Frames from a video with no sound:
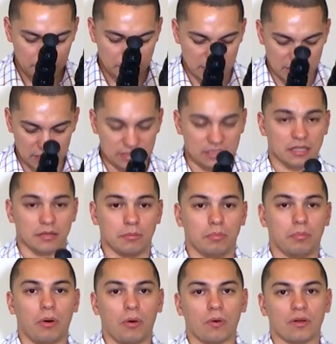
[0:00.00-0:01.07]
because of the
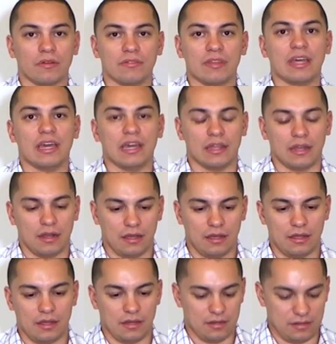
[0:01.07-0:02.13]
bulk of the head.
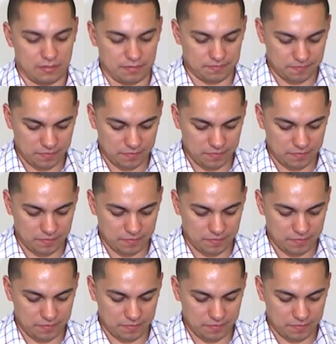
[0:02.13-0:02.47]
Um,